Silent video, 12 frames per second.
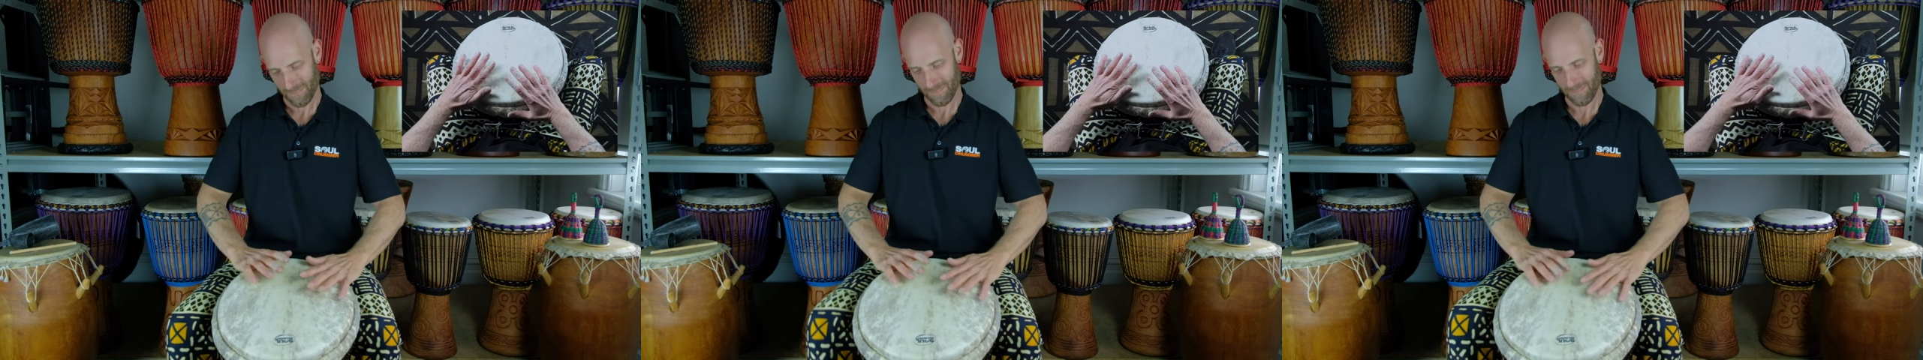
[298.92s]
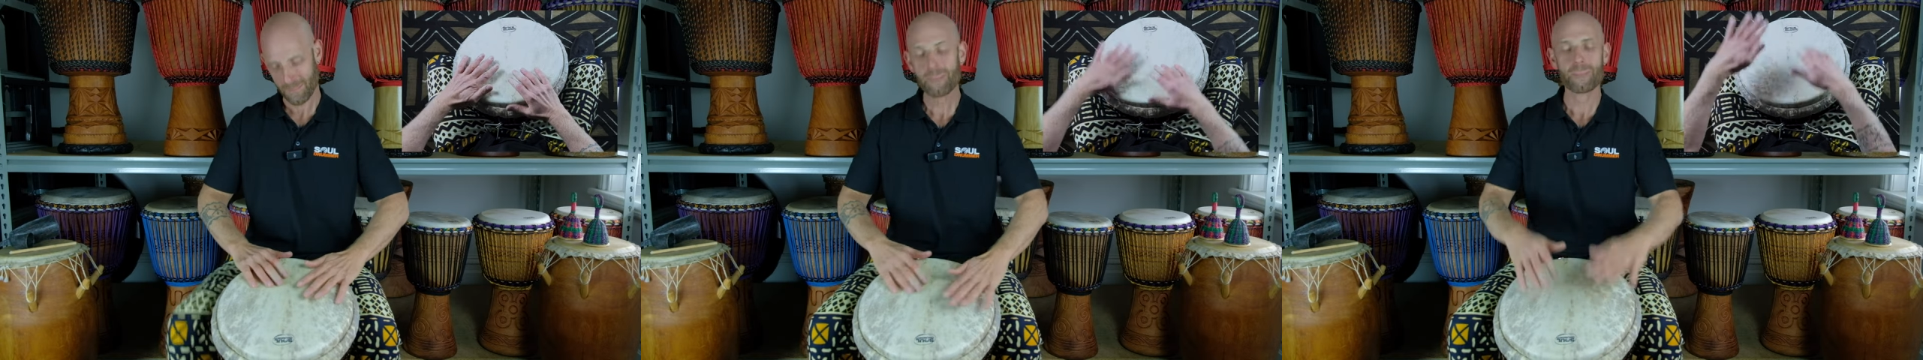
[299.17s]

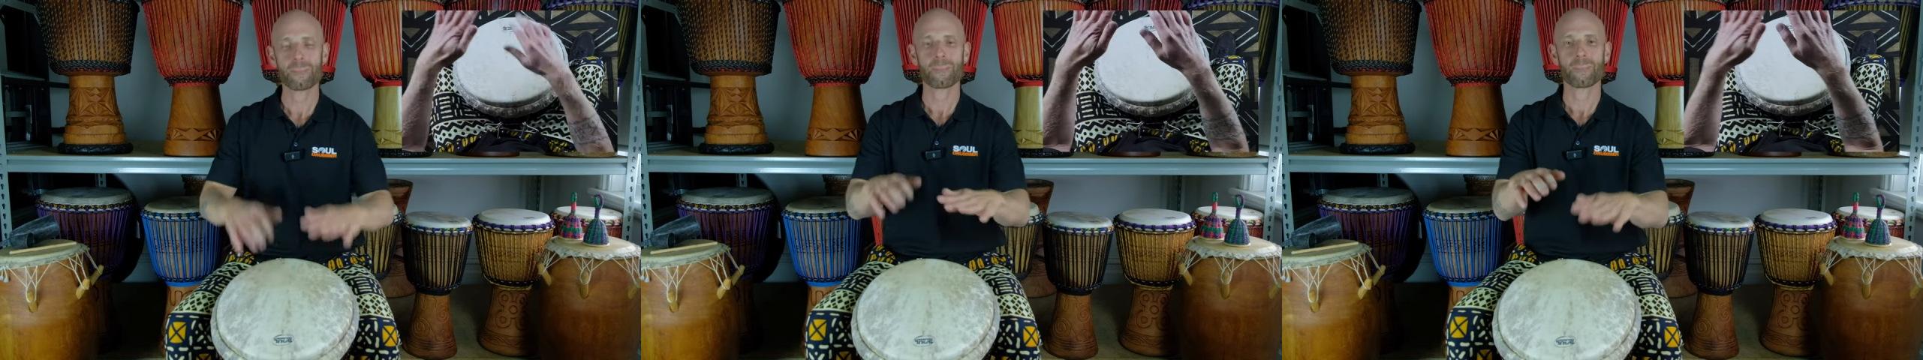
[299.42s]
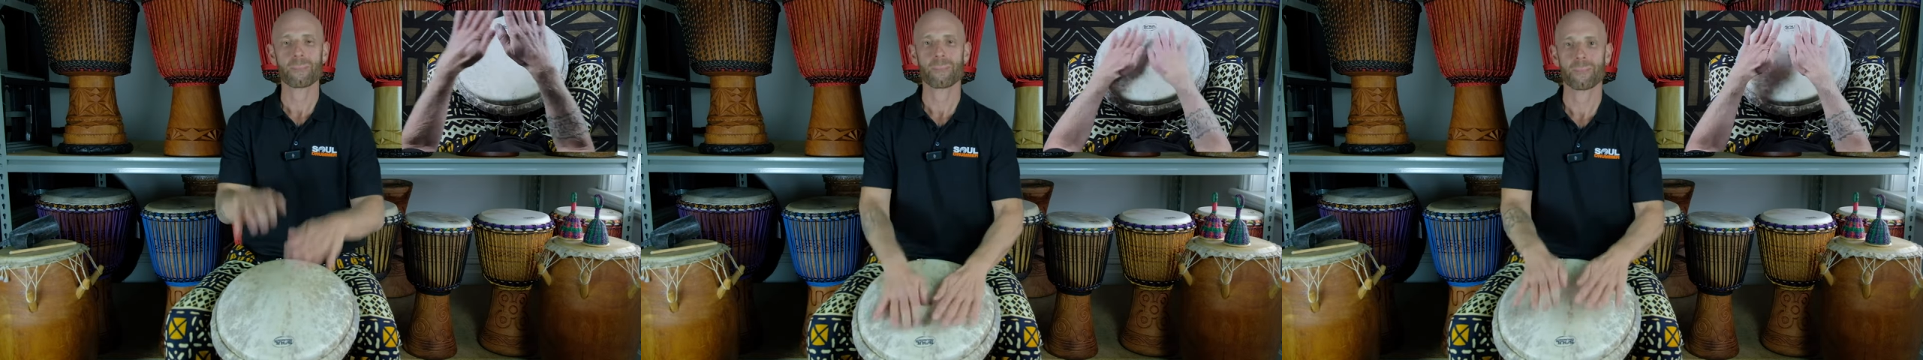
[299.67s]

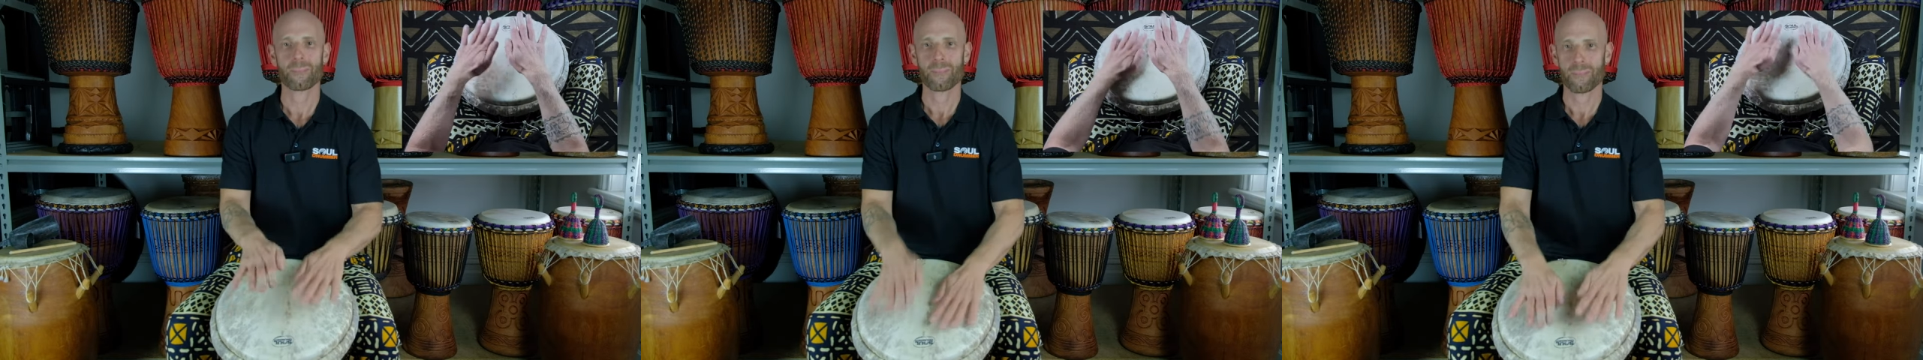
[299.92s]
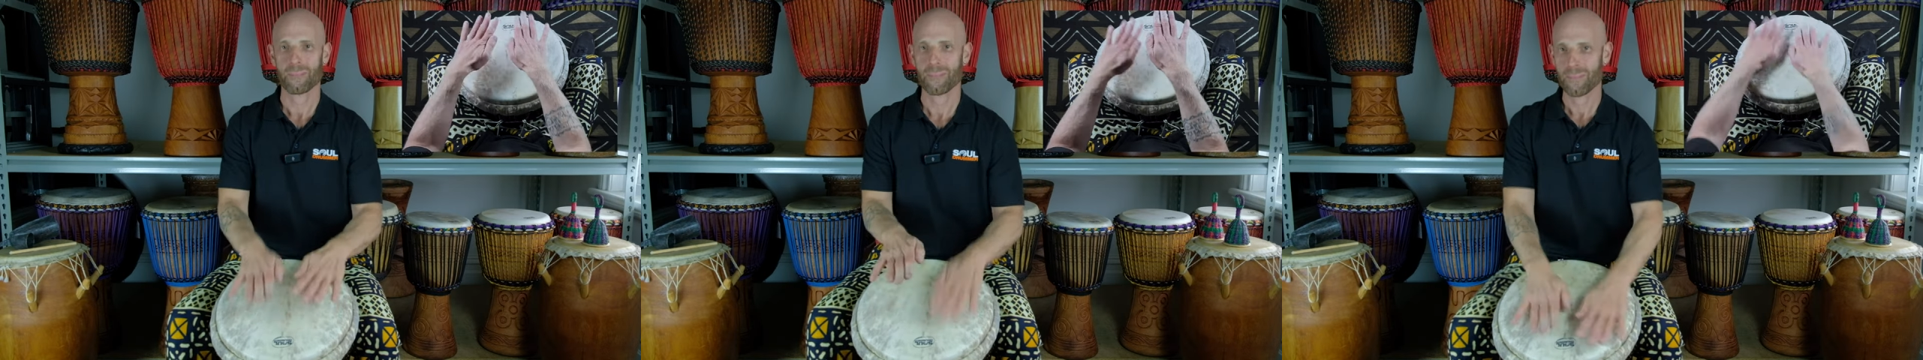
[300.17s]

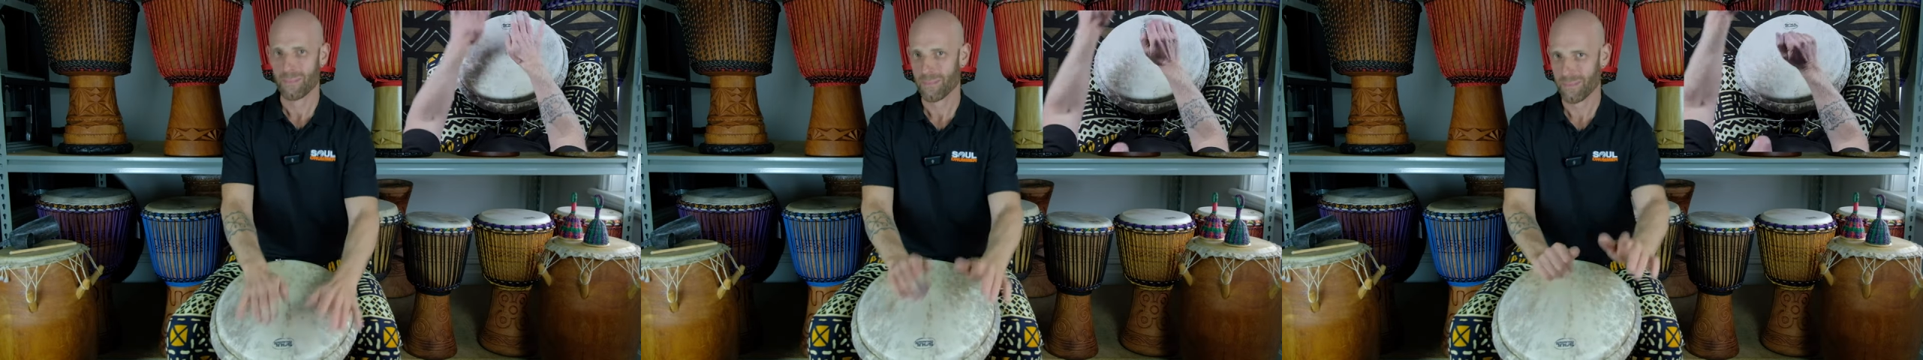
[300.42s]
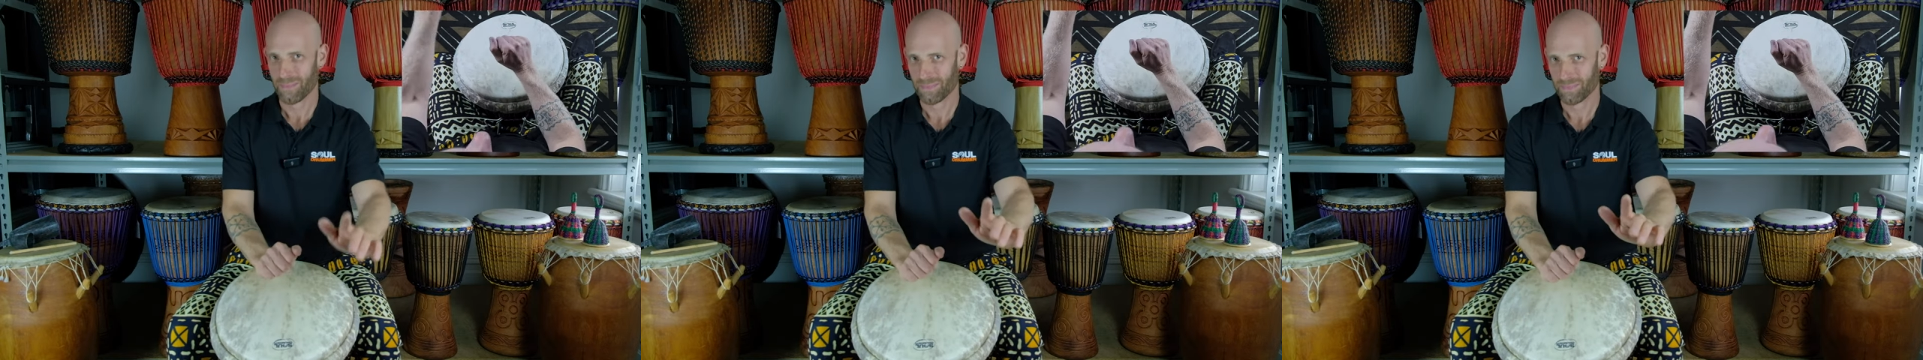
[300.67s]

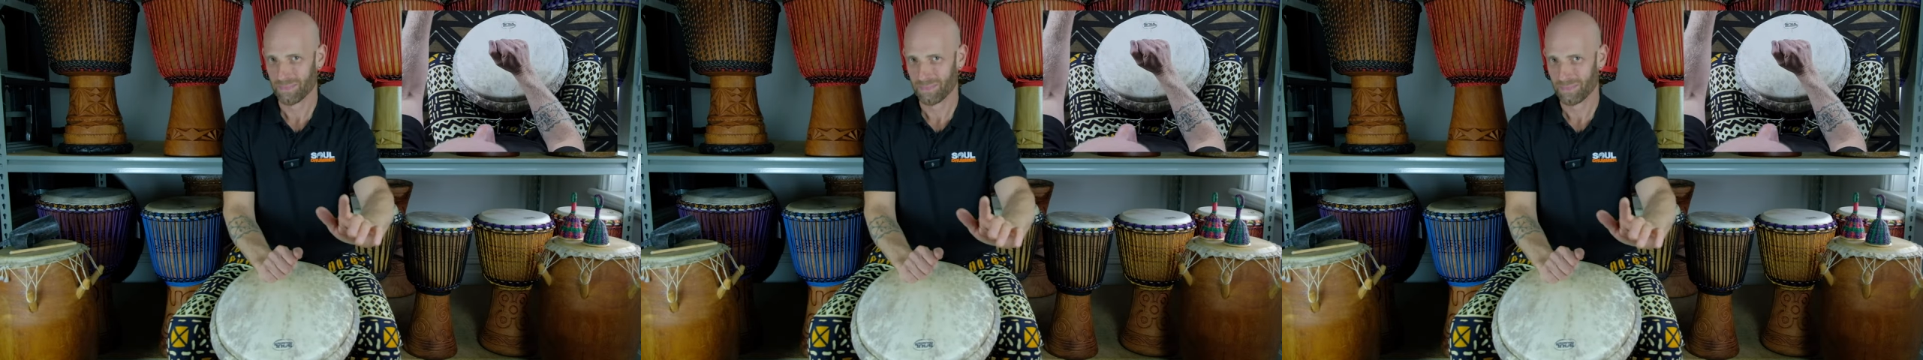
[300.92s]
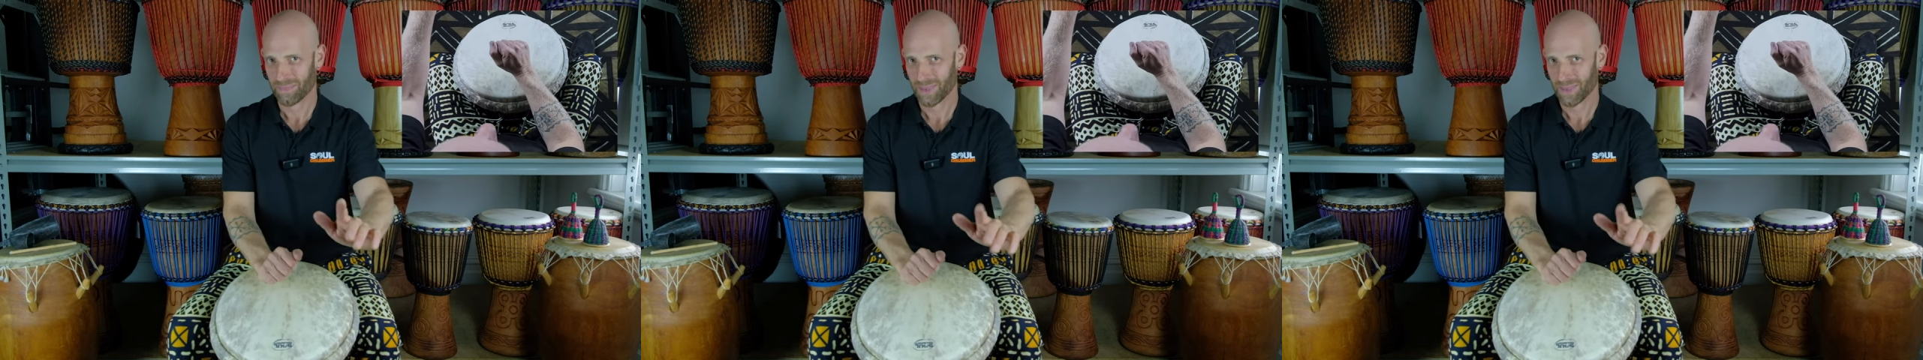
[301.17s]
[no speech]